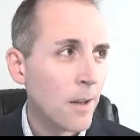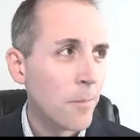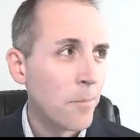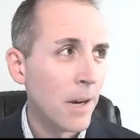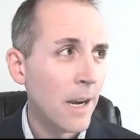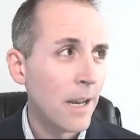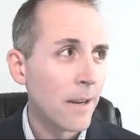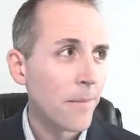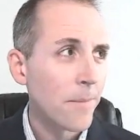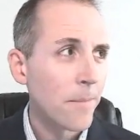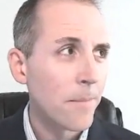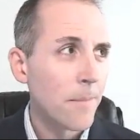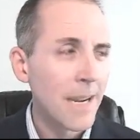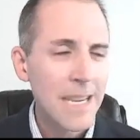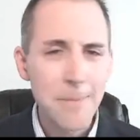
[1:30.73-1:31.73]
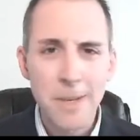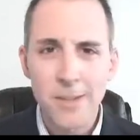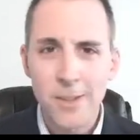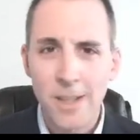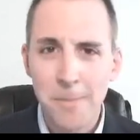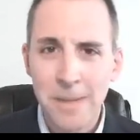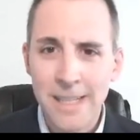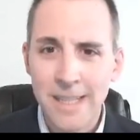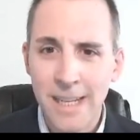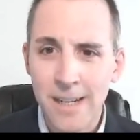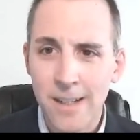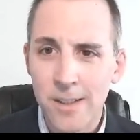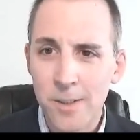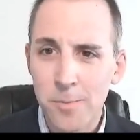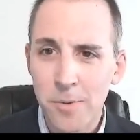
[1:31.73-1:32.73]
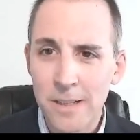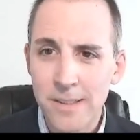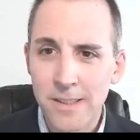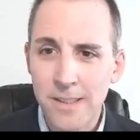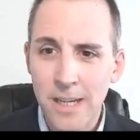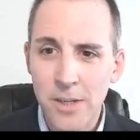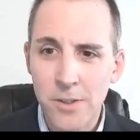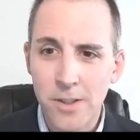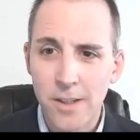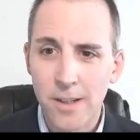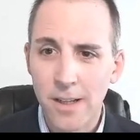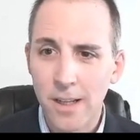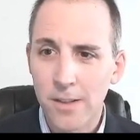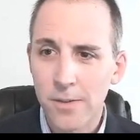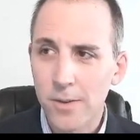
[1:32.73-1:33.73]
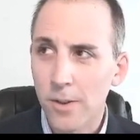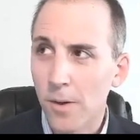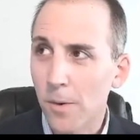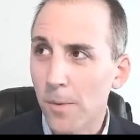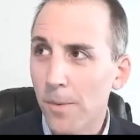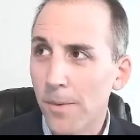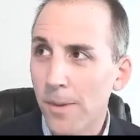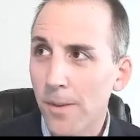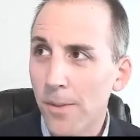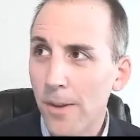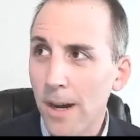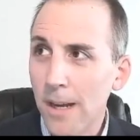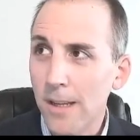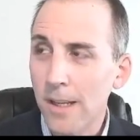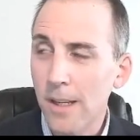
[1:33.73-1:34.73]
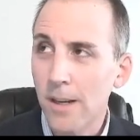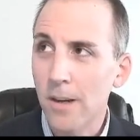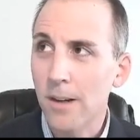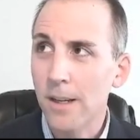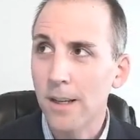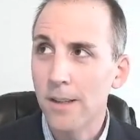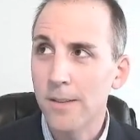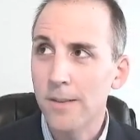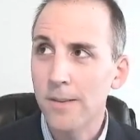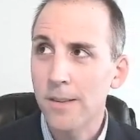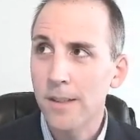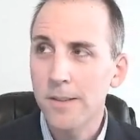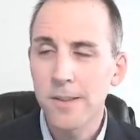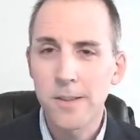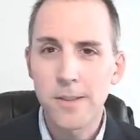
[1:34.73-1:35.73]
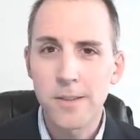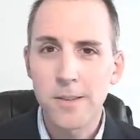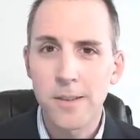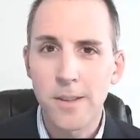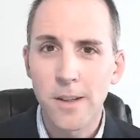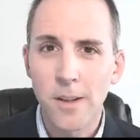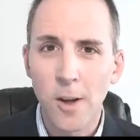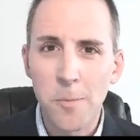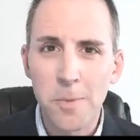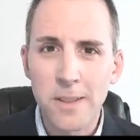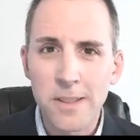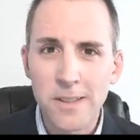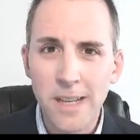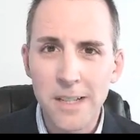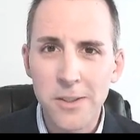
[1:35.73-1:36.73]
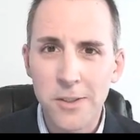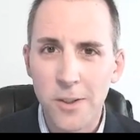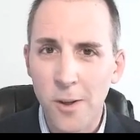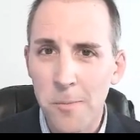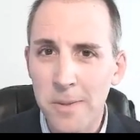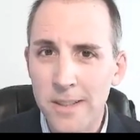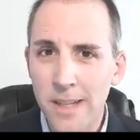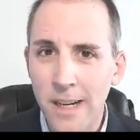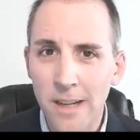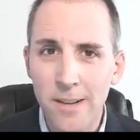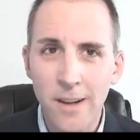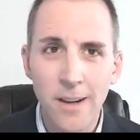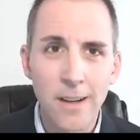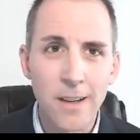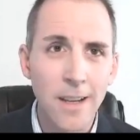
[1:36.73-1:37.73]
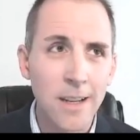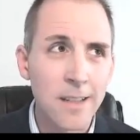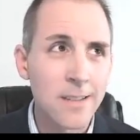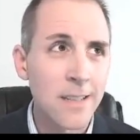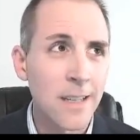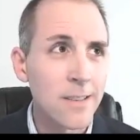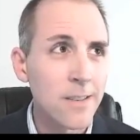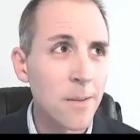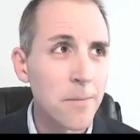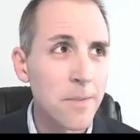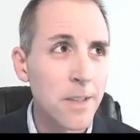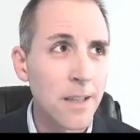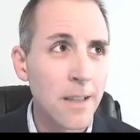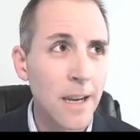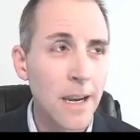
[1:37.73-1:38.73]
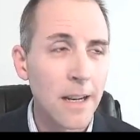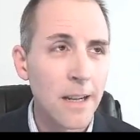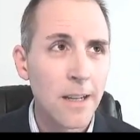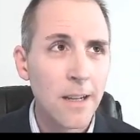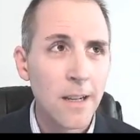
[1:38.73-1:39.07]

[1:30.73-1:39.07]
But my email is going to be at the end of this presentation. And so the thought here is this is an open discussion, an open dialogue, and it's not something that